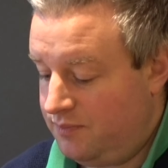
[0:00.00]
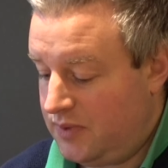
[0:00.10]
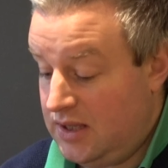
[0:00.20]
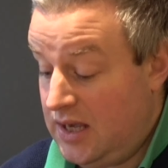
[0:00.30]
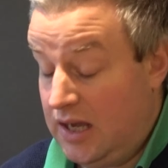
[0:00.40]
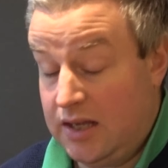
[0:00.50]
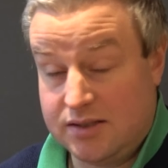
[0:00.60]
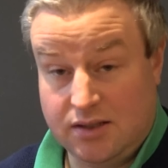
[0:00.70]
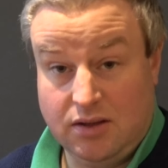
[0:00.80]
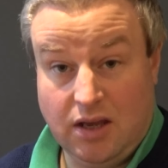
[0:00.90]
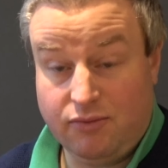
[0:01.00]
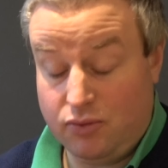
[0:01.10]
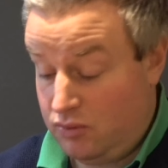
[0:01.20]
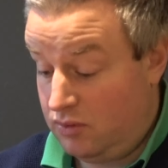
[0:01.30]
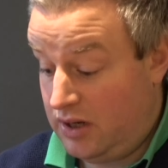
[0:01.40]
Yeah, so
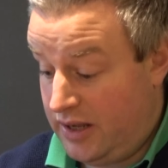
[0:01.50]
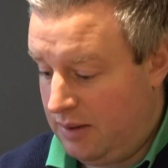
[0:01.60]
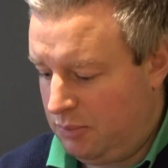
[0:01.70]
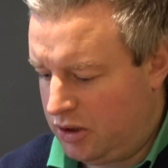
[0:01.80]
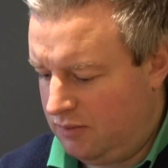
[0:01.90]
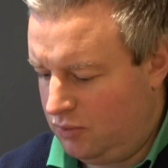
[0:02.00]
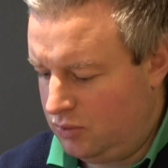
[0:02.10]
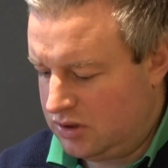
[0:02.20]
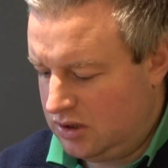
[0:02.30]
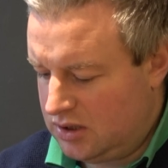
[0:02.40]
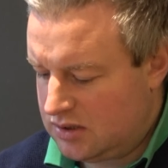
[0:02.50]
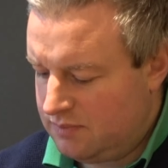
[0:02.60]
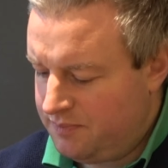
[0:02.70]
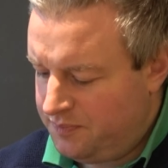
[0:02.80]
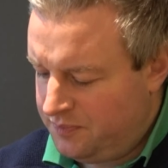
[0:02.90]
therefore I am looking forward to this.